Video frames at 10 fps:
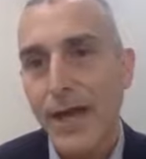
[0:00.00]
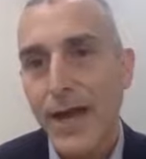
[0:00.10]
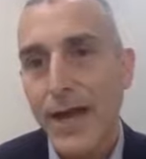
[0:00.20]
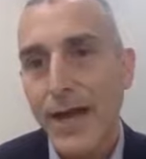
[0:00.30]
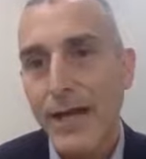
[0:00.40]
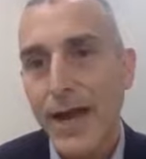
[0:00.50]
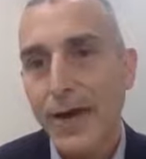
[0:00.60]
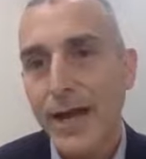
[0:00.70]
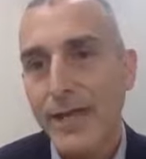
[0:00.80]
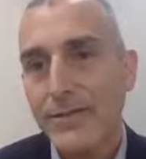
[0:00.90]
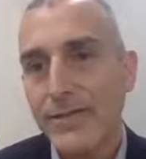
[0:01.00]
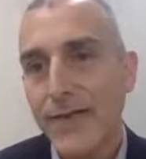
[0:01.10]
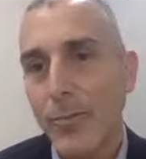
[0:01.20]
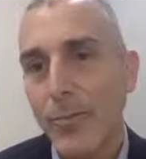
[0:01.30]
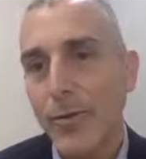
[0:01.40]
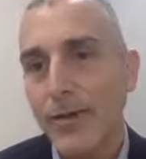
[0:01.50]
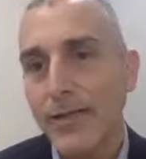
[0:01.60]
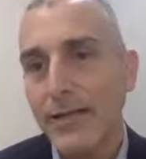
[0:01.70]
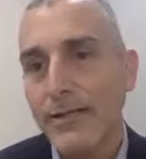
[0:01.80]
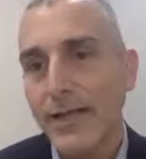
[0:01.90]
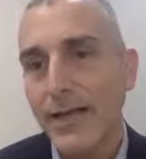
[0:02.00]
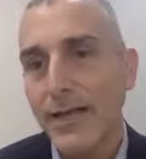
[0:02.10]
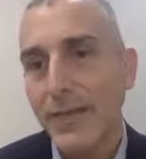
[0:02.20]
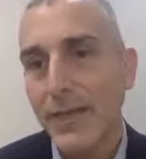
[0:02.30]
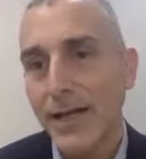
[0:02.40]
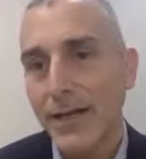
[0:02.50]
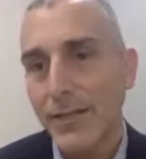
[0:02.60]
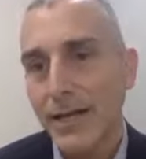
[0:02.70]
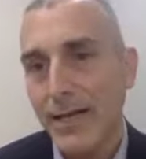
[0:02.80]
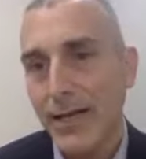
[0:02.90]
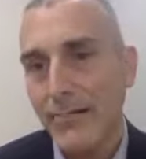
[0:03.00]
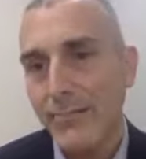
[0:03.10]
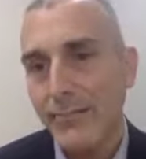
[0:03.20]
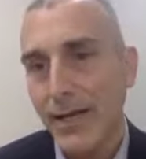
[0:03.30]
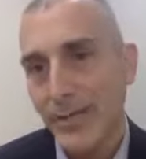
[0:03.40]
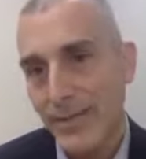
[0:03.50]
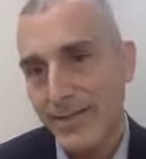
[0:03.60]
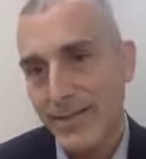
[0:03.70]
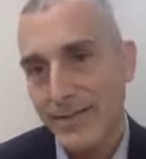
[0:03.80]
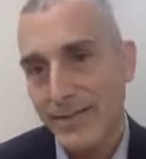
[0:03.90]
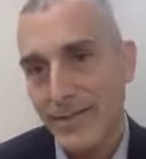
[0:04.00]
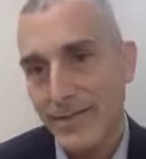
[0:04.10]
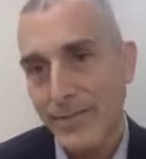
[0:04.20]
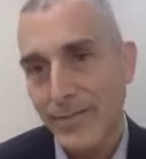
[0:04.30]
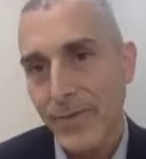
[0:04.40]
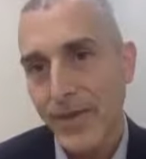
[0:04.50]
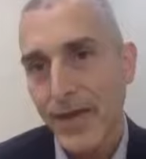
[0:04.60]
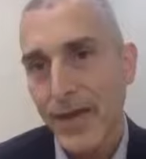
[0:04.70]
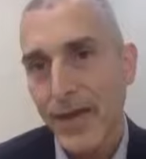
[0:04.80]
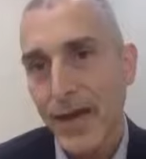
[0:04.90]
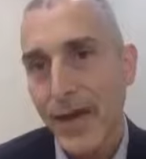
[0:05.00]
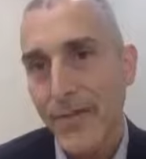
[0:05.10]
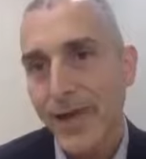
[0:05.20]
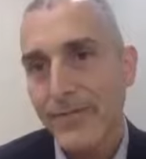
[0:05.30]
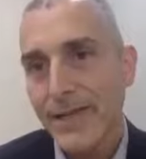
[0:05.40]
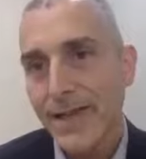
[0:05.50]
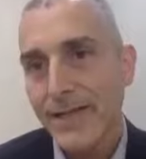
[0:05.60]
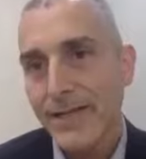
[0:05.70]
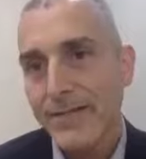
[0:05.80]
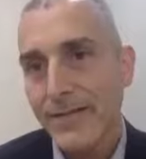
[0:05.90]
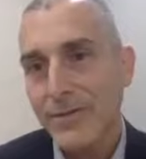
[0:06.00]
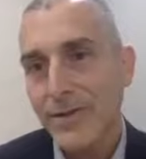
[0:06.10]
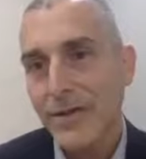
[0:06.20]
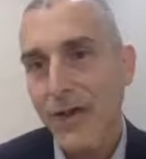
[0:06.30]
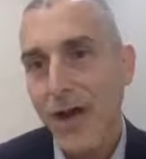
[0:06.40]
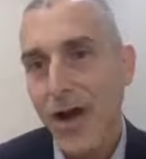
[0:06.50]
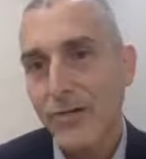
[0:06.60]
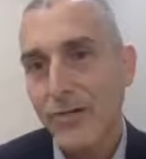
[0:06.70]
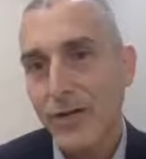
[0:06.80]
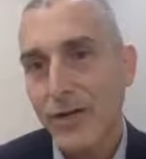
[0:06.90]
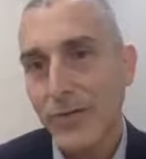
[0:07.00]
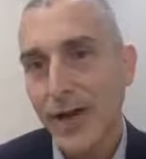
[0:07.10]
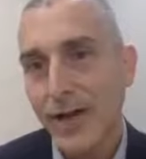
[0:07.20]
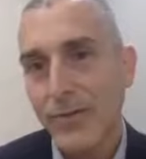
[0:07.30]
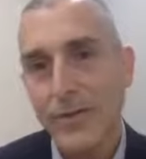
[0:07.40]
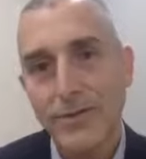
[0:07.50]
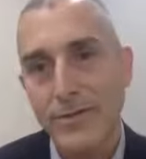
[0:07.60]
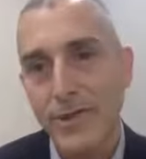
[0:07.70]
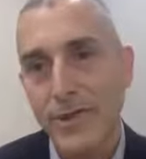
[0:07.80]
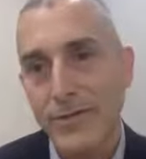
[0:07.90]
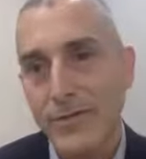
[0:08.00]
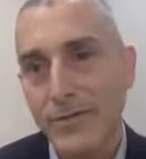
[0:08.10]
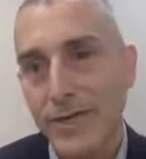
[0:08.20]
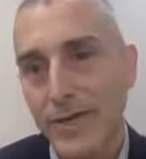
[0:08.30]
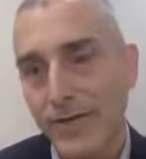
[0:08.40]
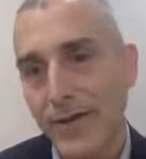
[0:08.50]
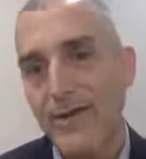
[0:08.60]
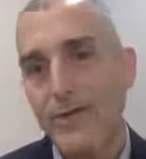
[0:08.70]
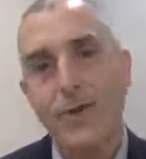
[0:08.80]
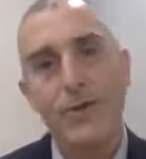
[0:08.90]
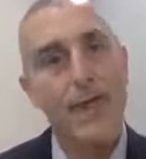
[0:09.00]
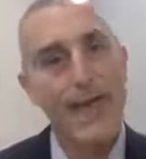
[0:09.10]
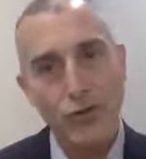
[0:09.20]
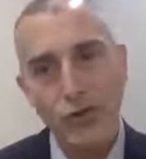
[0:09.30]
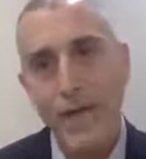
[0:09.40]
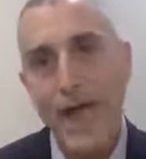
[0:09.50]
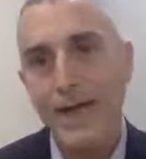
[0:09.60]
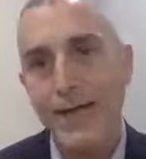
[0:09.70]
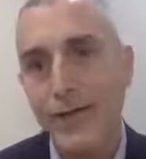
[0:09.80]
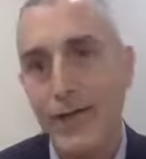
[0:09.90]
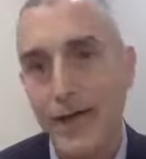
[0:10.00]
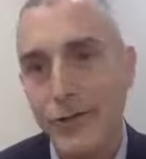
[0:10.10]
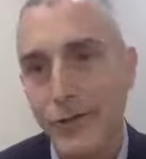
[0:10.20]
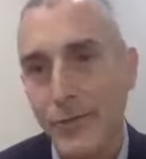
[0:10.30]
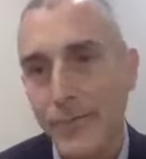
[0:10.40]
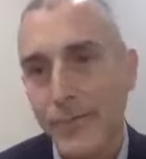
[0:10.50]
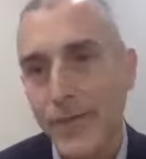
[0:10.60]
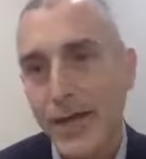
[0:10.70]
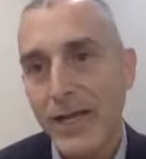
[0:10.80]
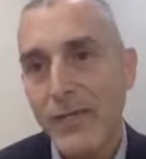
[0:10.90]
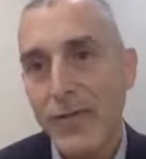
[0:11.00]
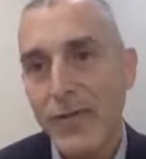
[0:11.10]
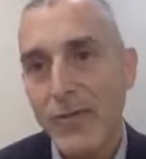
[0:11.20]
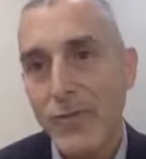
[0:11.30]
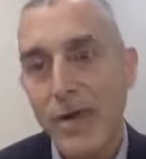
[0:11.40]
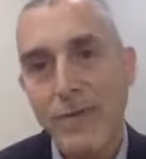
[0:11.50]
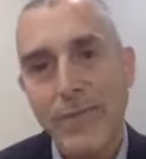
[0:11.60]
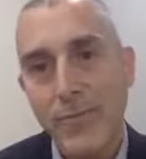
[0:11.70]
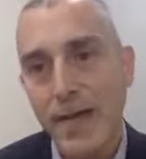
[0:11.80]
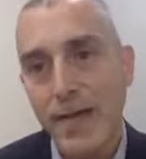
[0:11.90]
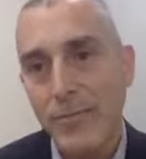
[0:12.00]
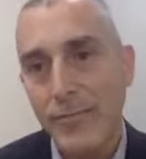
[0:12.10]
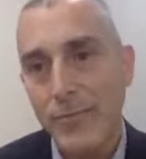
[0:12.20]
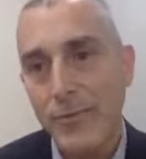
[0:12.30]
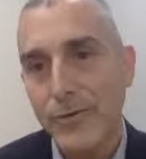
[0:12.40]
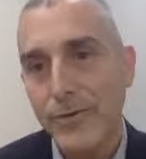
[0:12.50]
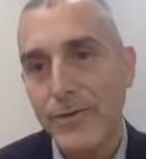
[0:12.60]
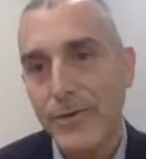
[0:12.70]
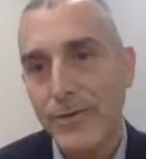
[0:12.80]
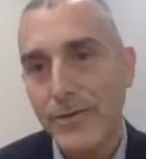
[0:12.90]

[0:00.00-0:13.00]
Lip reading: Karen asks, I have a burning, stinging pain in my knee. I'm in my 60s. I may have taken a step slightly off to trigger the pain, but it was nothing too significant, so atraumatic in nature. It's been 2 months, the pain hasn't improved.